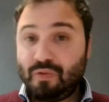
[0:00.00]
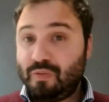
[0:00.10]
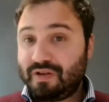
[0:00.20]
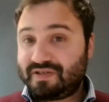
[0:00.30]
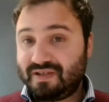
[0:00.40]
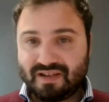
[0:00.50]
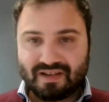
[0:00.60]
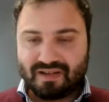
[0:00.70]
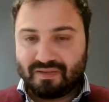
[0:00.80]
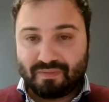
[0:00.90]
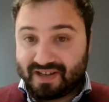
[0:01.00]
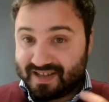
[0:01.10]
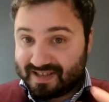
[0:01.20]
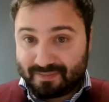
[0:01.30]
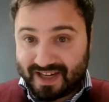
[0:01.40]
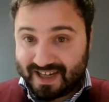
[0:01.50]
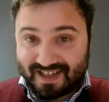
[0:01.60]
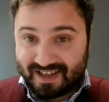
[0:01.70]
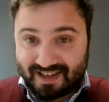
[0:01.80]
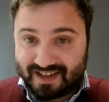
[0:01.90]
was
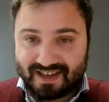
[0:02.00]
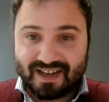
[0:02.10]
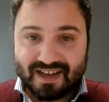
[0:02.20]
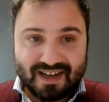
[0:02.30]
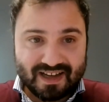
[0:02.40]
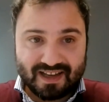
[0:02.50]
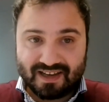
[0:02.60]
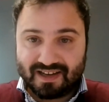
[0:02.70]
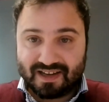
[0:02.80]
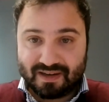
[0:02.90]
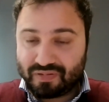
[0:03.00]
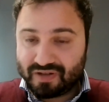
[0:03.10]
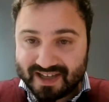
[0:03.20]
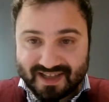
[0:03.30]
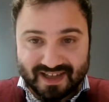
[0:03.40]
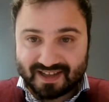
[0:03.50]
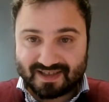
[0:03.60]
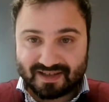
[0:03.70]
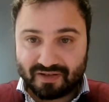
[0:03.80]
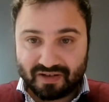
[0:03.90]
participating in
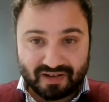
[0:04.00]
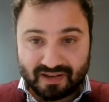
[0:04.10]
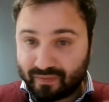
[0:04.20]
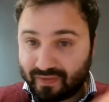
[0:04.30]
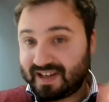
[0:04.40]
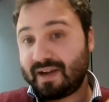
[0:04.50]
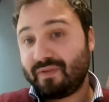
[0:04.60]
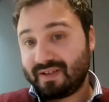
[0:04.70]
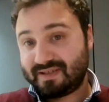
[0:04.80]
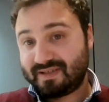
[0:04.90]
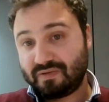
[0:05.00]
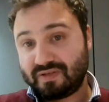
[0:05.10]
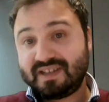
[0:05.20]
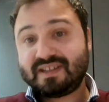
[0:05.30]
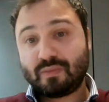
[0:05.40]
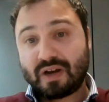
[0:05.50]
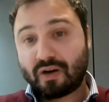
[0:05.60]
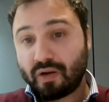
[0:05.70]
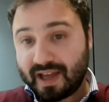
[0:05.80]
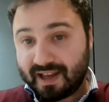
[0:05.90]
politics on different levels. So these were
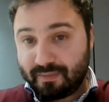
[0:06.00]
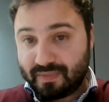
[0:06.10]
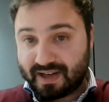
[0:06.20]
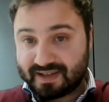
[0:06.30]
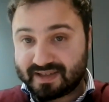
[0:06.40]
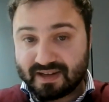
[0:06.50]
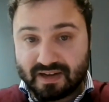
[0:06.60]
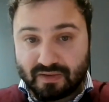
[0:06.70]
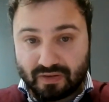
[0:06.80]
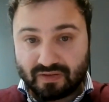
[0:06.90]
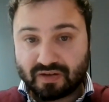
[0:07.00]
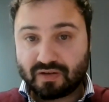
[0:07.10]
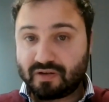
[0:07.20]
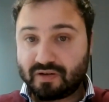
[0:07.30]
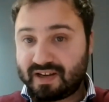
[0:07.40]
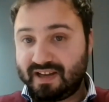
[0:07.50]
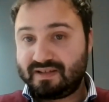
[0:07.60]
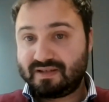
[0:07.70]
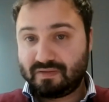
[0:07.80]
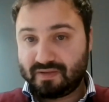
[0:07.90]
all elements where we could look
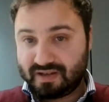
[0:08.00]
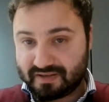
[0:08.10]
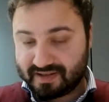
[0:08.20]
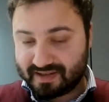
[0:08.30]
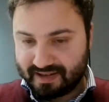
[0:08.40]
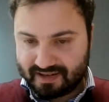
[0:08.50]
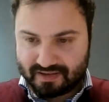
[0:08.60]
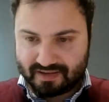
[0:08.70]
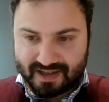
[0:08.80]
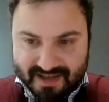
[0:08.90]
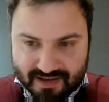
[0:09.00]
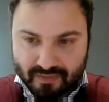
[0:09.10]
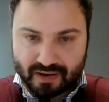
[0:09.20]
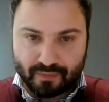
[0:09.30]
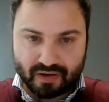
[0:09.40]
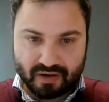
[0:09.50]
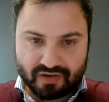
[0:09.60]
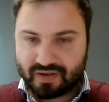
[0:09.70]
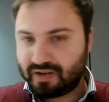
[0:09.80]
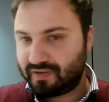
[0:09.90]
into the history of a
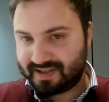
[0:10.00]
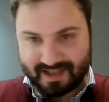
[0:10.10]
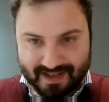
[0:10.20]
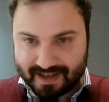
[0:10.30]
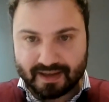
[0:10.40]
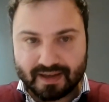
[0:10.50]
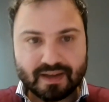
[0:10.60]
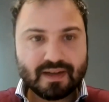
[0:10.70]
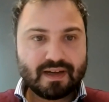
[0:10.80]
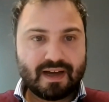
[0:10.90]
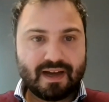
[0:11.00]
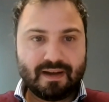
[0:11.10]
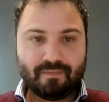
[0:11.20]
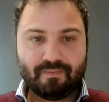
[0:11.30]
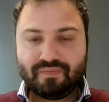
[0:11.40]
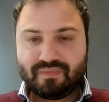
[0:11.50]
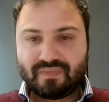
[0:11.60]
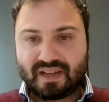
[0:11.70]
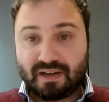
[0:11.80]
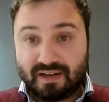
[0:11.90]
country or a city,
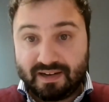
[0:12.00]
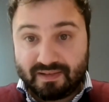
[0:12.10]
that